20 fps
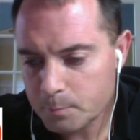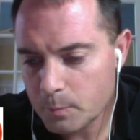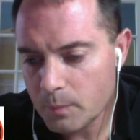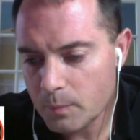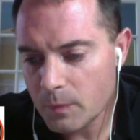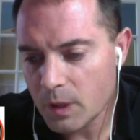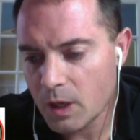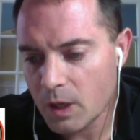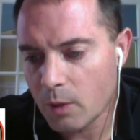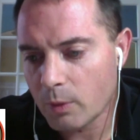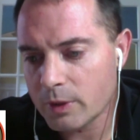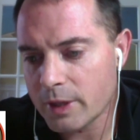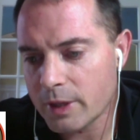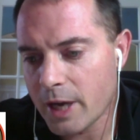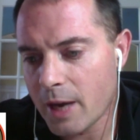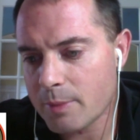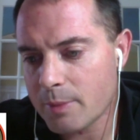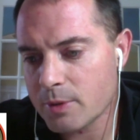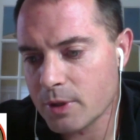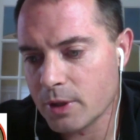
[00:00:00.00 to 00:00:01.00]
And what the
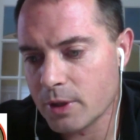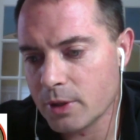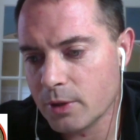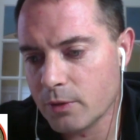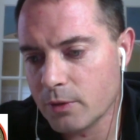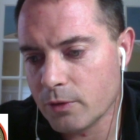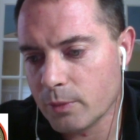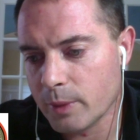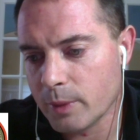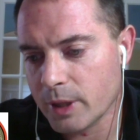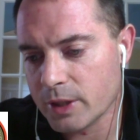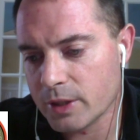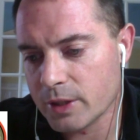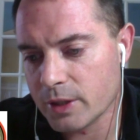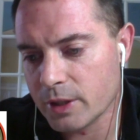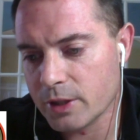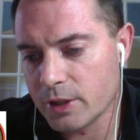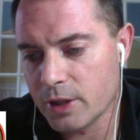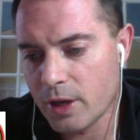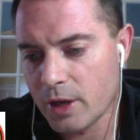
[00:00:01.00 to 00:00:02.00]
app's going to do for me, it's
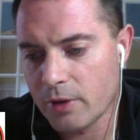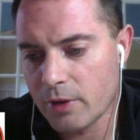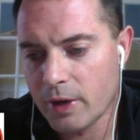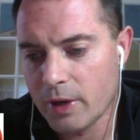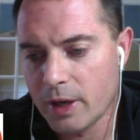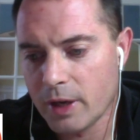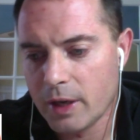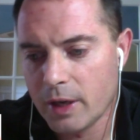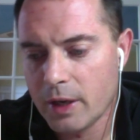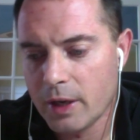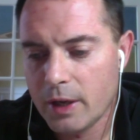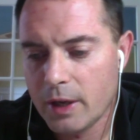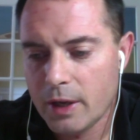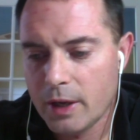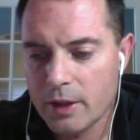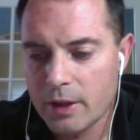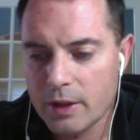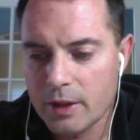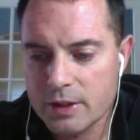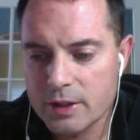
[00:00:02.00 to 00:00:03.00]
going to generate
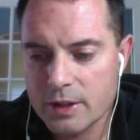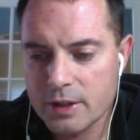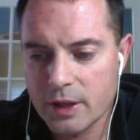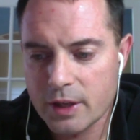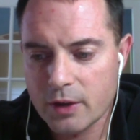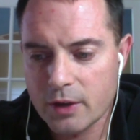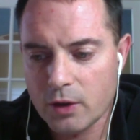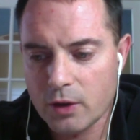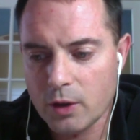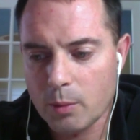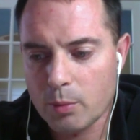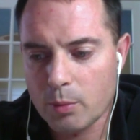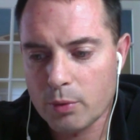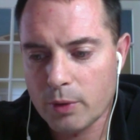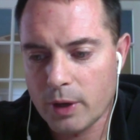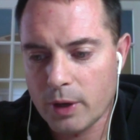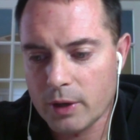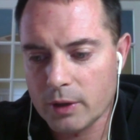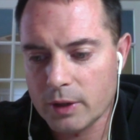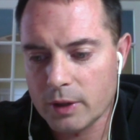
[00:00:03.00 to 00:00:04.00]
this thing called a
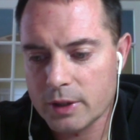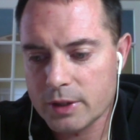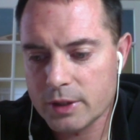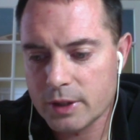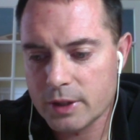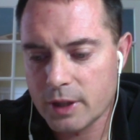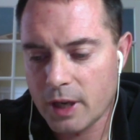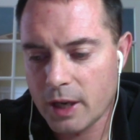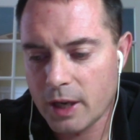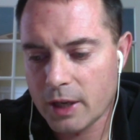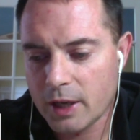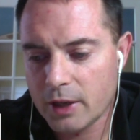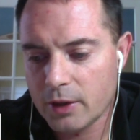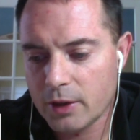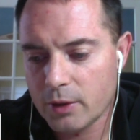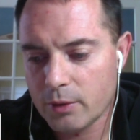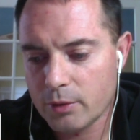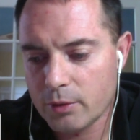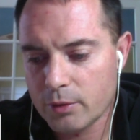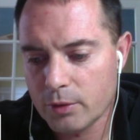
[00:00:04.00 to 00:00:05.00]
prayer list. And I can
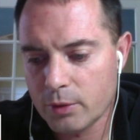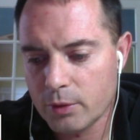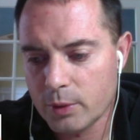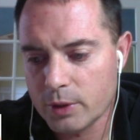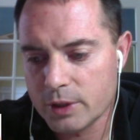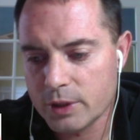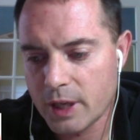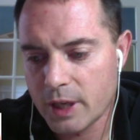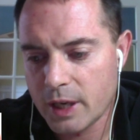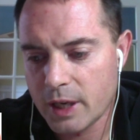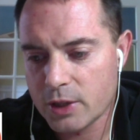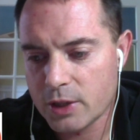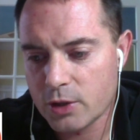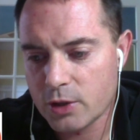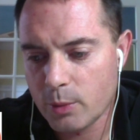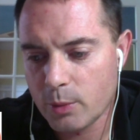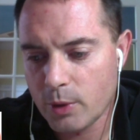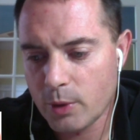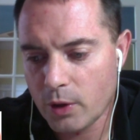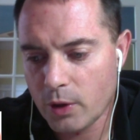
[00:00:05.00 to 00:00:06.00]
go through and say, hey, show
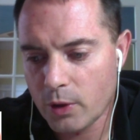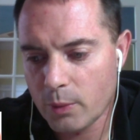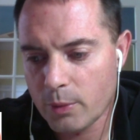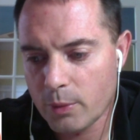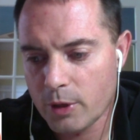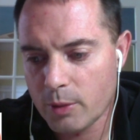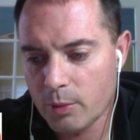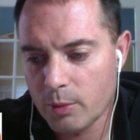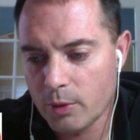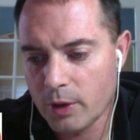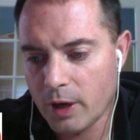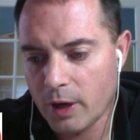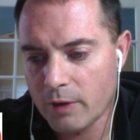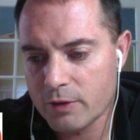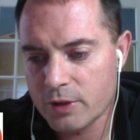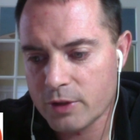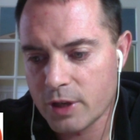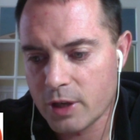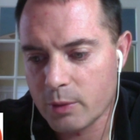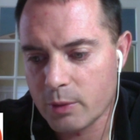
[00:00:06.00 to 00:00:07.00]
me all the people that I've
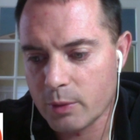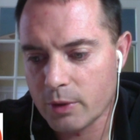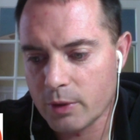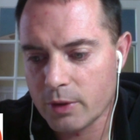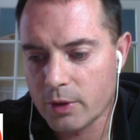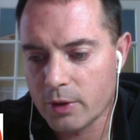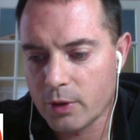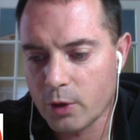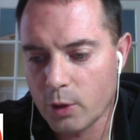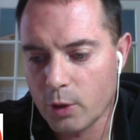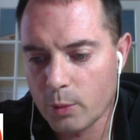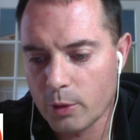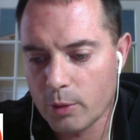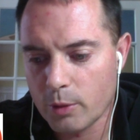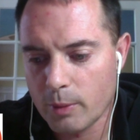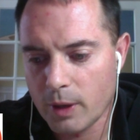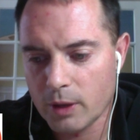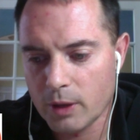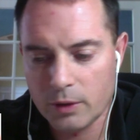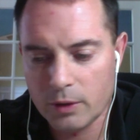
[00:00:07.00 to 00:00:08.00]
shared with that are open
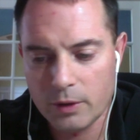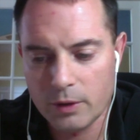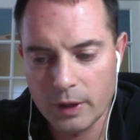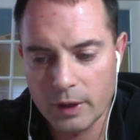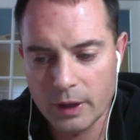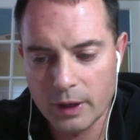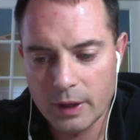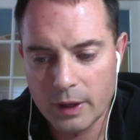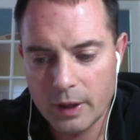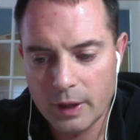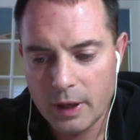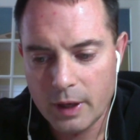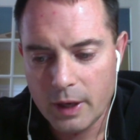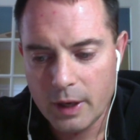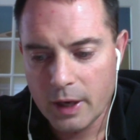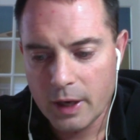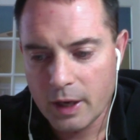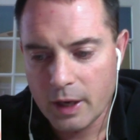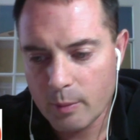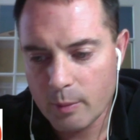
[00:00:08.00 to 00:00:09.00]
about learning.
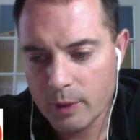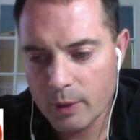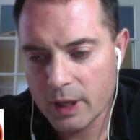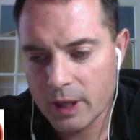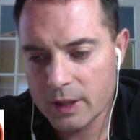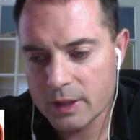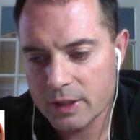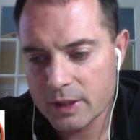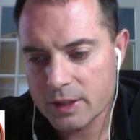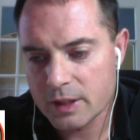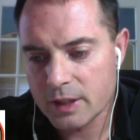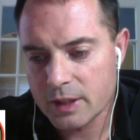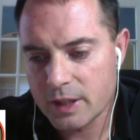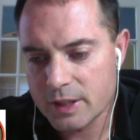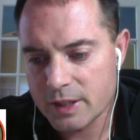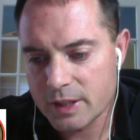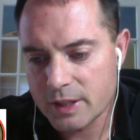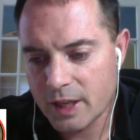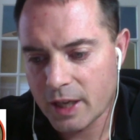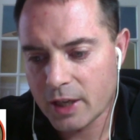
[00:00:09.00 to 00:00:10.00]
And I'm going to get this
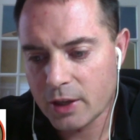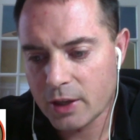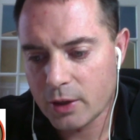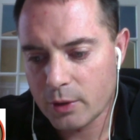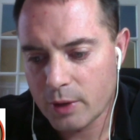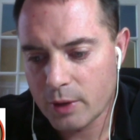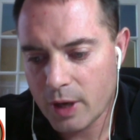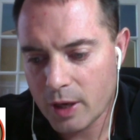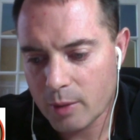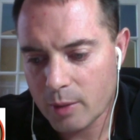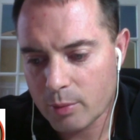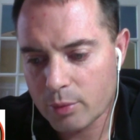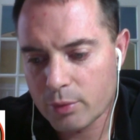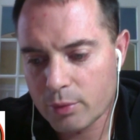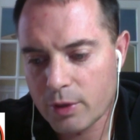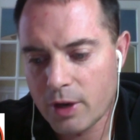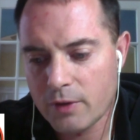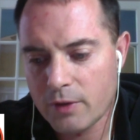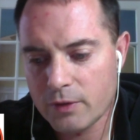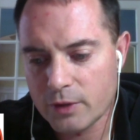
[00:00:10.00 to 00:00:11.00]
list, and I can go down and
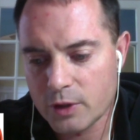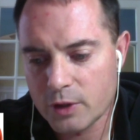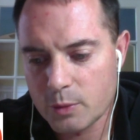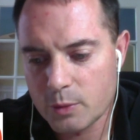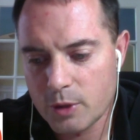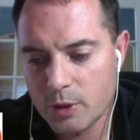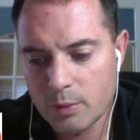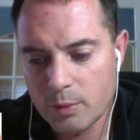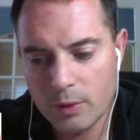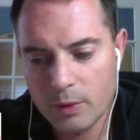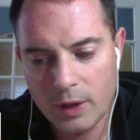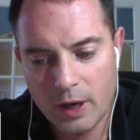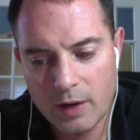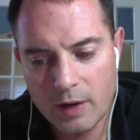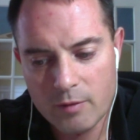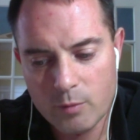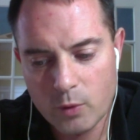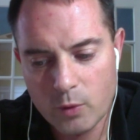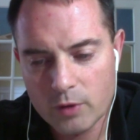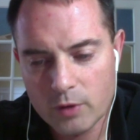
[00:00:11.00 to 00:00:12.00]
pray for these people, and I have
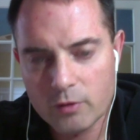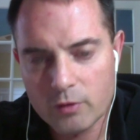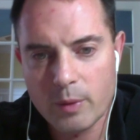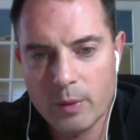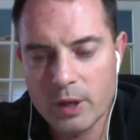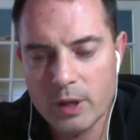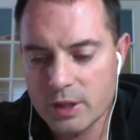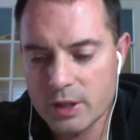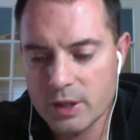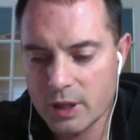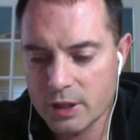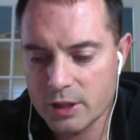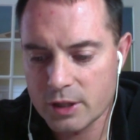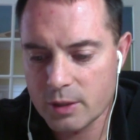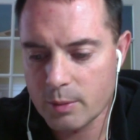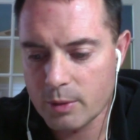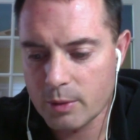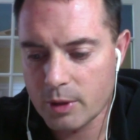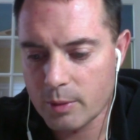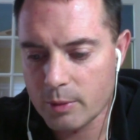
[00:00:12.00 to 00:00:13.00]
more information on
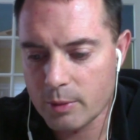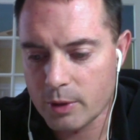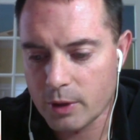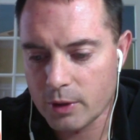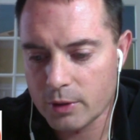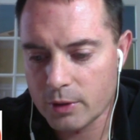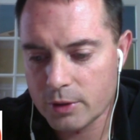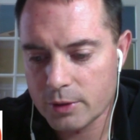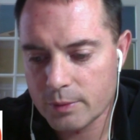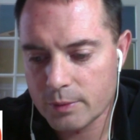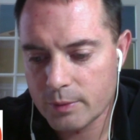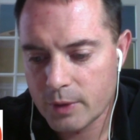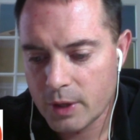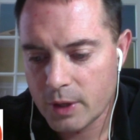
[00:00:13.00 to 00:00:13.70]
some of them than others.